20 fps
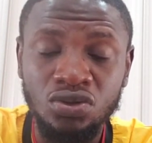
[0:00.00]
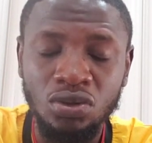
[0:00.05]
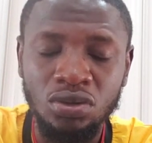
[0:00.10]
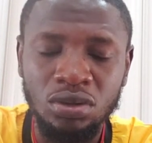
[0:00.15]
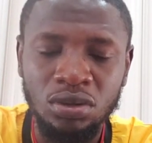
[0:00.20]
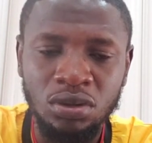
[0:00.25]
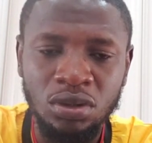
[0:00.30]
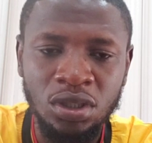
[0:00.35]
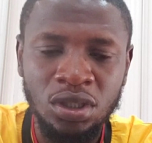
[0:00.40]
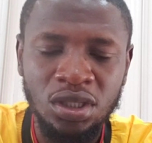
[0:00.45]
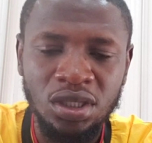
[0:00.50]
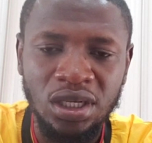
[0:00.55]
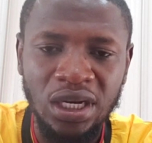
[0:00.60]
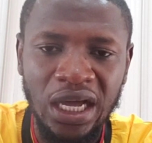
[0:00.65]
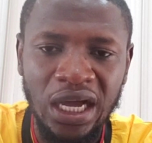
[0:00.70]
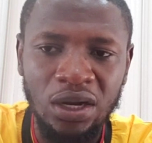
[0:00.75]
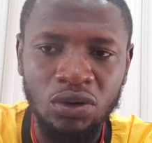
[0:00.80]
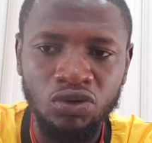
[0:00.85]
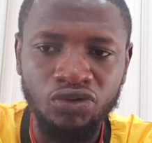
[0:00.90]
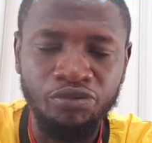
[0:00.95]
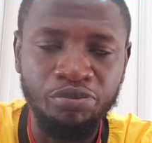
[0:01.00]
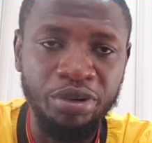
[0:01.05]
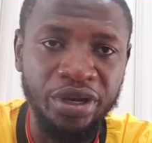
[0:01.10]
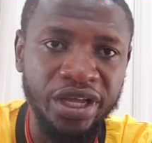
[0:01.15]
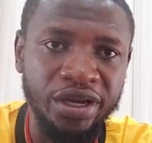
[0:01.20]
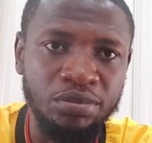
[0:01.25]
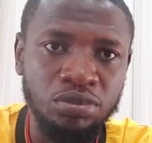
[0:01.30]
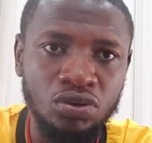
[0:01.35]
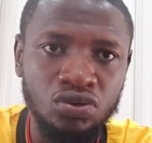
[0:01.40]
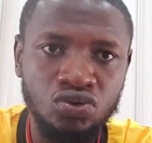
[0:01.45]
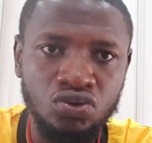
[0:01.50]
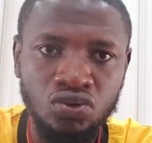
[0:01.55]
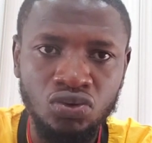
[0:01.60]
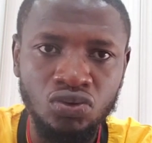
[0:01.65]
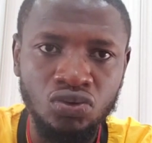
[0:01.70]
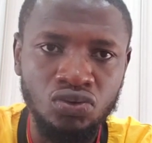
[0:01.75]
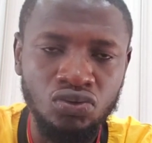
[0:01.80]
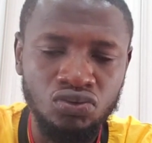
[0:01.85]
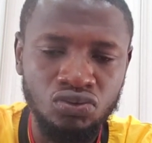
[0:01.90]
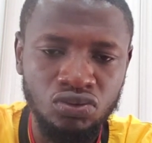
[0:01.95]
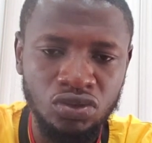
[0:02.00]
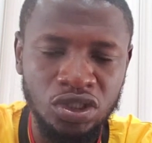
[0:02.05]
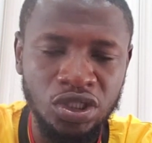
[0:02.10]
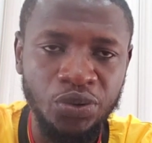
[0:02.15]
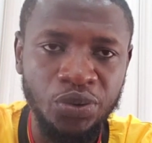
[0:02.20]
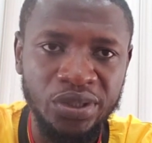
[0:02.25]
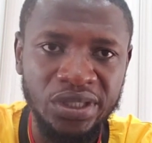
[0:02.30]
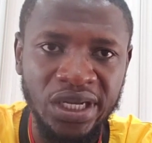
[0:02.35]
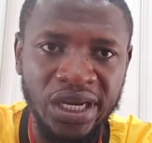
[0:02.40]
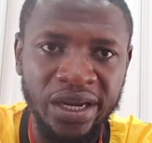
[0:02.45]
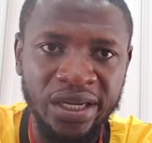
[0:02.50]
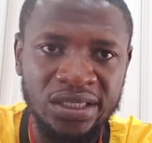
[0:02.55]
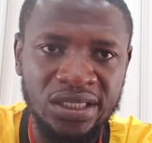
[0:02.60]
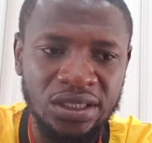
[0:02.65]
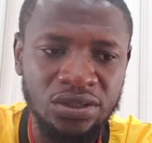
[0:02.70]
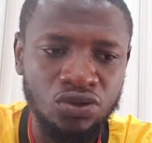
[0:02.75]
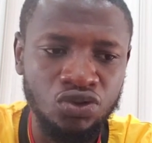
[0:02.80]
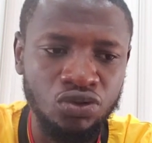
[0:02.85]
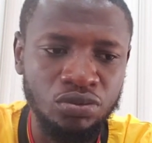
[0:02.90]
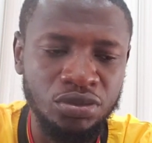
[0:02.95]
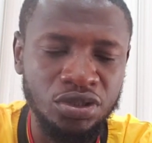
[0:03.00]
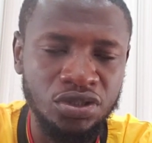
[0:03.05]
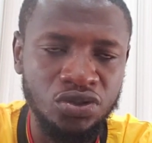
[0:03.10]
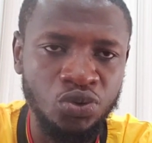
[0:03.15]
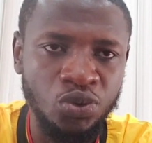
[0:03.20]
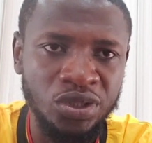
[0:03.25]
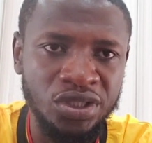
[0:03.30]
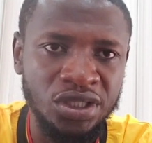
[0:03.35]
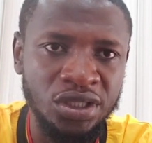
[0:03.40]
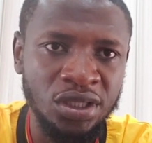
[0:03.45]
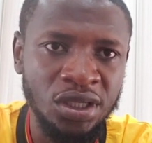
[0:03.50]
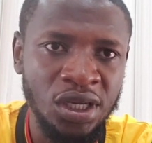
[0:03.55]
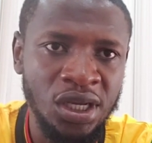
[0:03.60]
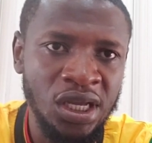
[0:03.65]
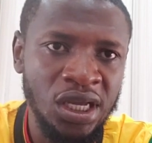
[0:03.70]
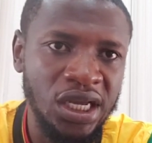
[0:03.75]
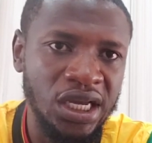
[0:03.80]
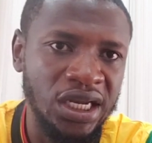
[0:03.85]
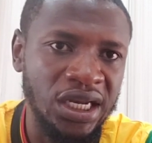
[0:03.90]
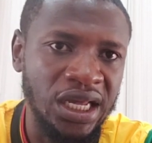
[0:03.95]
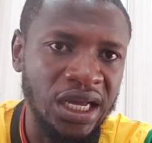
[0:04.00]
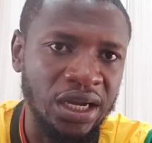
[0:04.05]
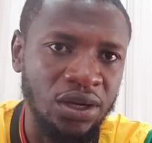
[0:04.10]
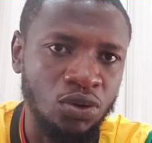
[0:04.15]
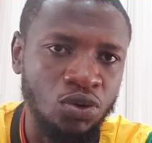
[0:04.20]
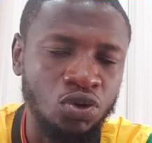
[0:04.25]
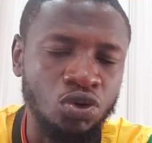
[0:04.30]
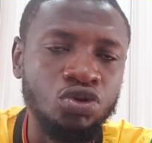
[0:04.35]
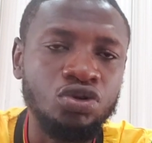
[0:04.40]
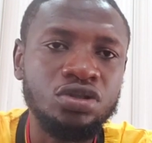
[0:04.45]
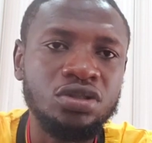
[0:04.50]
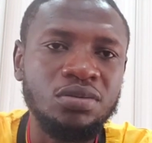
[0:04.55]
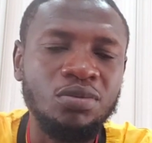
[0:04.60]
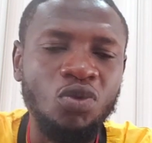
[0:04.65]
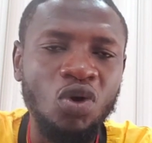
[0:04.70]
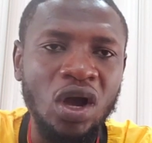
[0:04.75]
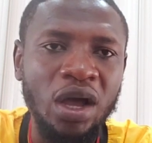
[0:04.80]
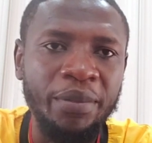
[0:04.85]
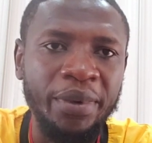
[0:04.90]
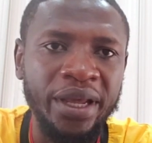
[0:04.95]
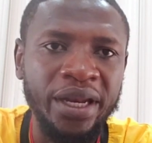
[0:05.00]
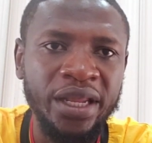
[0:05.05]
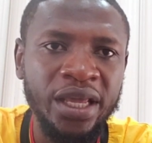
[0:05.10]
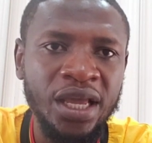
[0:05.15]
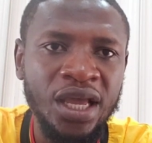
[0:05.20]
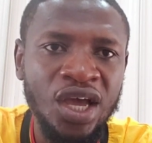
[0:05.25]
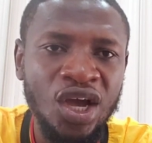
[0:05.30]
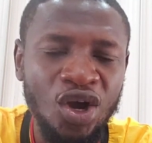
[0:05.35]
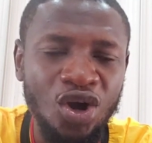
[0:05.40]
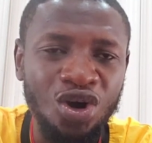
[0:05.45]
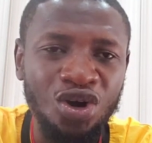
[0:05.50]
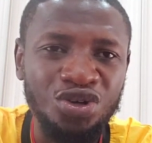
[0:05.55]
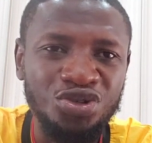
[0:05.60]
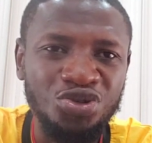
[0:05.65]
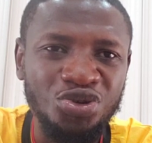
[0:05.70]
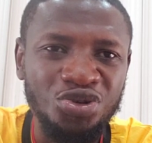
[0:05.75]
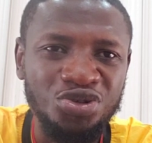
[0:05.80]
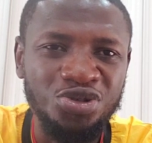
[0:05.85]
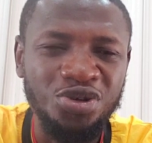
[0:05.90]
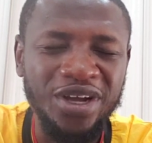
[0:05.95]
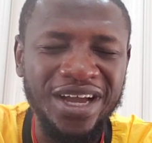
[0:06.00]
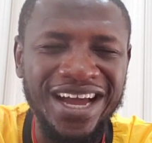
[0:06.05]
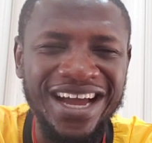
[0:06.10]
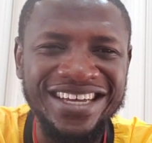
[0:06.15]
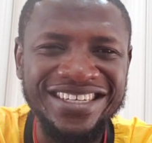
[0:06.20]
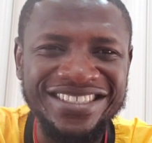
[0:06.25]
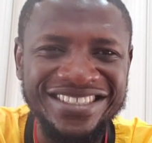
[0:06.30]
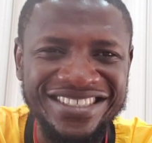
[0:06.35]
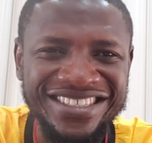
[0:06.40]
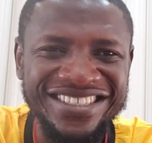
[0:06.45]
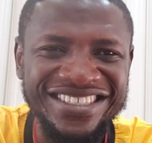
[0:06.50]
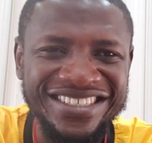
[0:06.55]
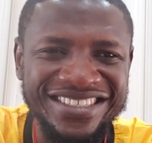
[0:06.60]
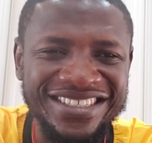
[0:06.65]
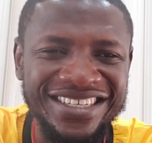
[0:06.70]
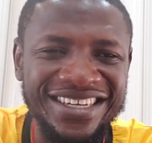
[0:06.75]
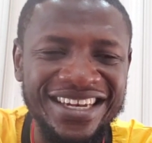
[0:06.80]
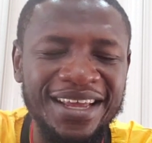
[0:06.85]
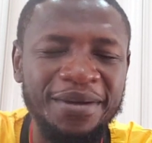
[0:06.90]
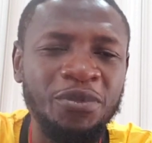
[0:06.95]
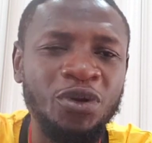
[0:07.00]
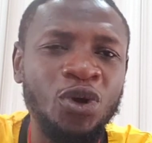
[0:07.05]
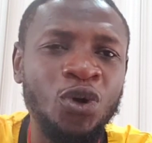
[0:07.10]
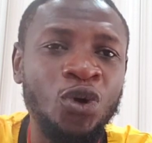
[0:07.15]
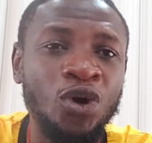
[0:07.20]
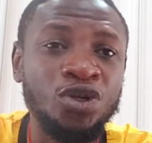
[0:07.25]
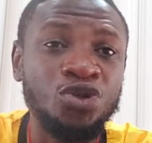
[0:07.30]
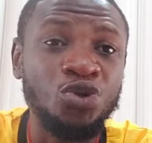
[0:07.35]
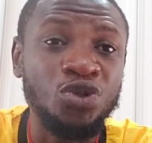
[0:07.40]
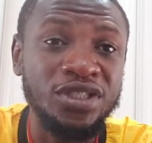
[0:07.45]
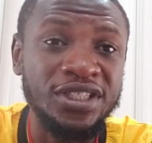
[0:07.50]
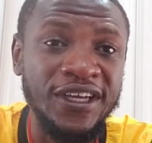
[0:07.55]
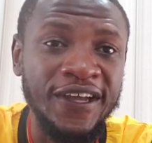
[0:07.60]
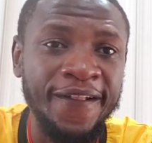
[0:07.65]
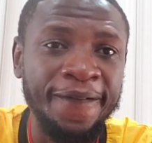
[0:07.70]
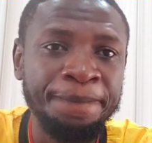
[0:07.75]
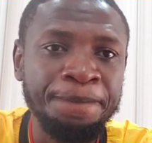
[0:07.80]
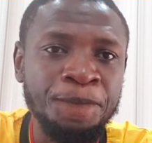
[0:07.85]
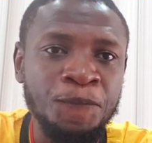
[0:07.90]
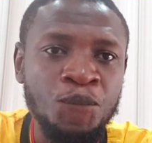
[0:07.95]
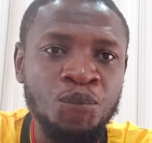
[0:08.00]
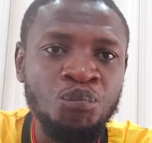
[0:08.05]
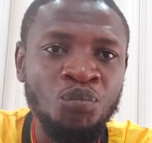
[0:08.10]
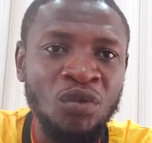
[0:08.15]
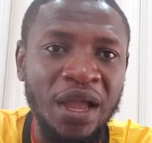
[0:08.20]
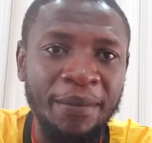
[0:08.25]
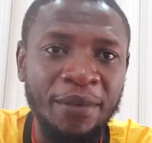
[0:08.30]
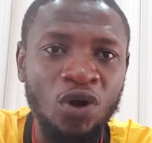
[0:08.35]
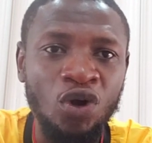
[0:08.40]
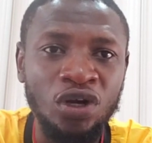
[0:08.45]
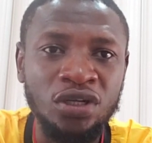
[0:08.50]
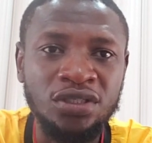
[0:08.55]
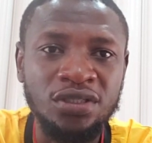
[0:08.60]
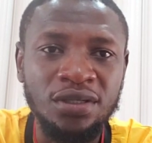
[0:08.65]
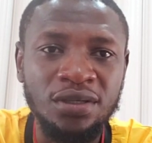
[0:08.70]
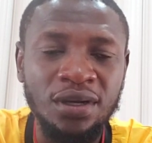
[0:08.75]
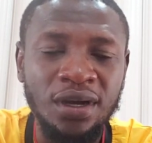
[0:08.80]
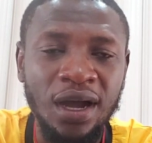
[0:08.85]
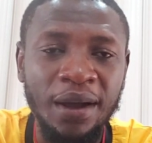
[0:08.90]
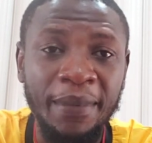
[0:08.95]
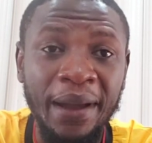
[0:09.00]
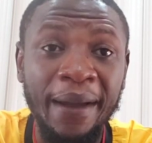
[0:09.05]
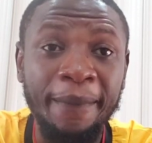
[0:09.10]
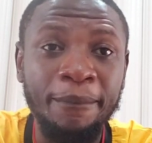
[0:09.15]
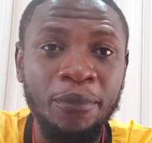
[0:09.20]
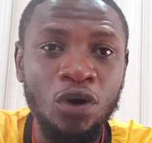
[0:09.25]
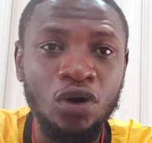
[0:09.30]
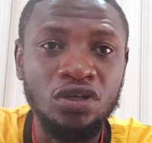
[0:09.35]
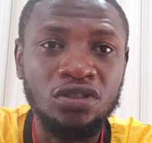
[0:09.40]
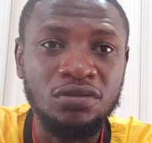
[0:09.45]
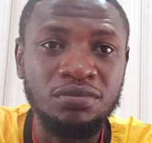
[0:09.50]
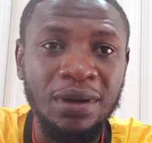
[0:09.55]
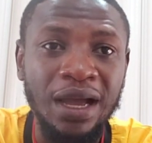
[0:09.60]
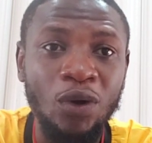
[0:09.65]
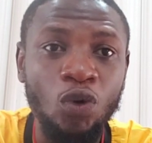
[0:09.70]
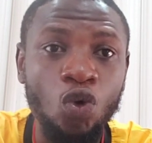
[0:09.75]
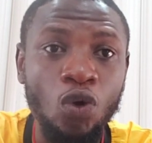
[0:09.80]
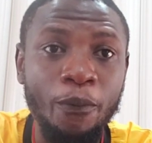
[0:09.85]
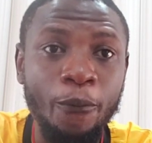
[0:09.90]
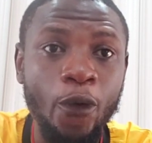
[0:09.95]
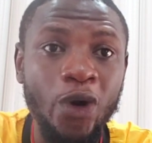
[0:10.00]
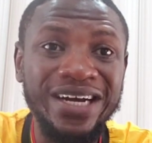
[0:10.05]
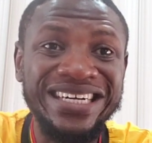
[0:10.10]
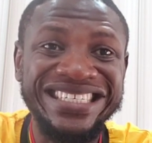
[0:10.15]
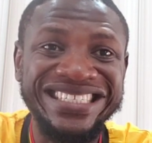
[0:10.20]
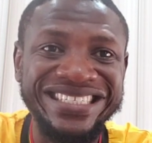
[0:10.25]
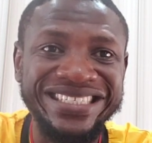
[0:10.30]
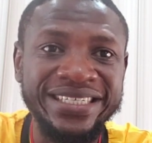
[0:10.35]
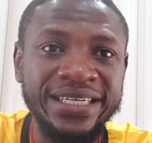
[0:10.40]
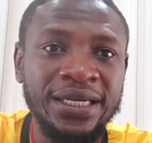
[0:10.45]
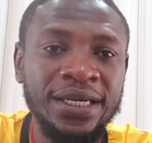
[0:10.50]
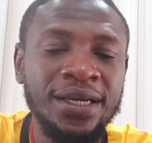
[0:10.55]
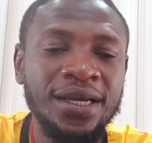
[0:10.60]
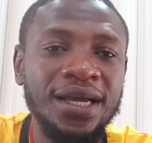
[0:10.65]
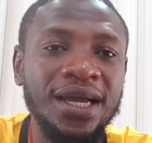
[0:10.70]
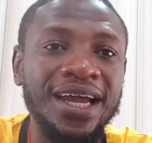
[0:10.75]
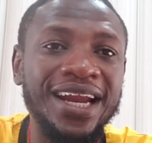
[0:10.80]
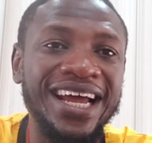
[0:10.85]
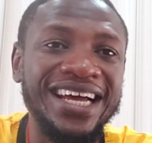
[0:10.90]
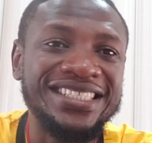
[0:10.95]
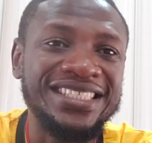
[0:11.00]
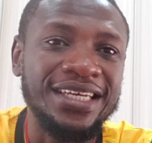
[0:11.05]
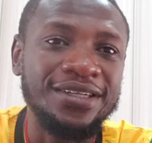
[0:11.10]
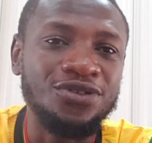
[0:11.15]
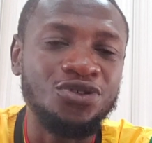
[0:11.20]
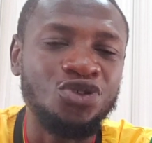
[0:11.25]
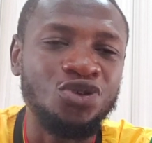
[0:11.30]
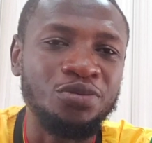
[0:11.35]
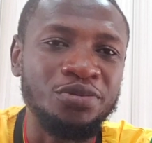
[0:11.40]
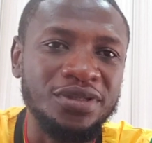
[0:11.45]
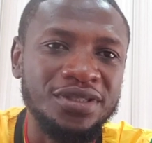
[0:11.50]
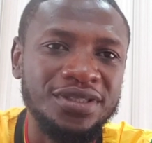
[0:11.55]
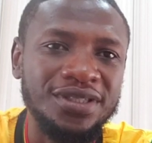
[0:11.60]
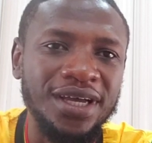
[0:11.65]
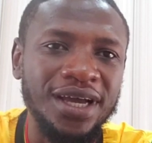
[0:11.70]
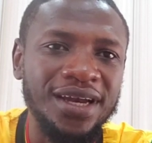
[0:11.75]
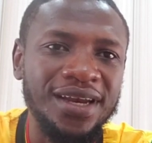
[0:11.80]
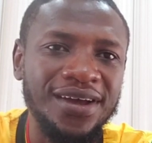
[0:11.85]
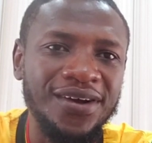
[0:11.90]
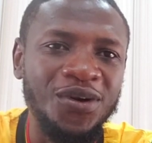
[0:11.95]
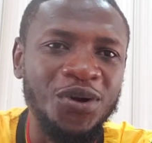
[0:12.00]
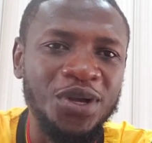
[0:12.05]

So now we've been able to deal with Asante Twum's situation and Kudus Mohammed also. So, guys, this is it. Let me know what you think about what my boss, my role model, Asante Twum said.